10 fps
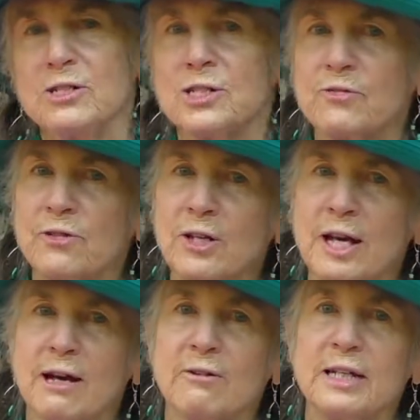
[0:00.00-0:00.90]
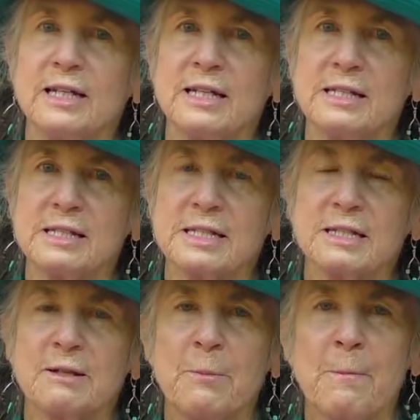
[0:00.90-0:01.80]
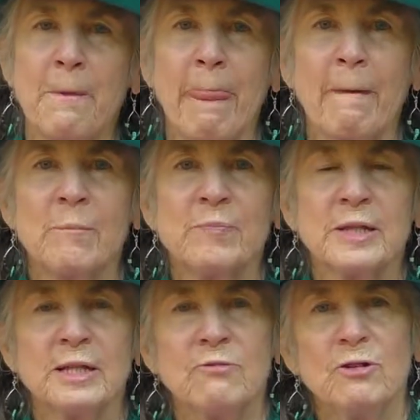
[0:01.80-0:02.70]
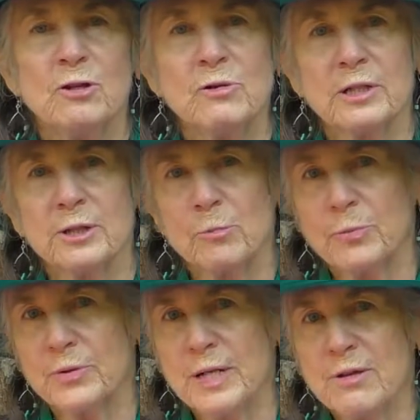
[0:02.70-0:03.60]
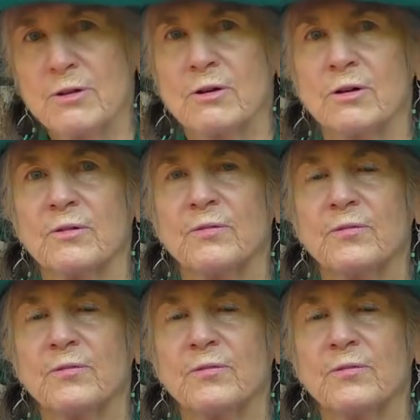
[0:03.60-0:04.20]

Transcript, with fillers: just for now at least, giving you a little breather.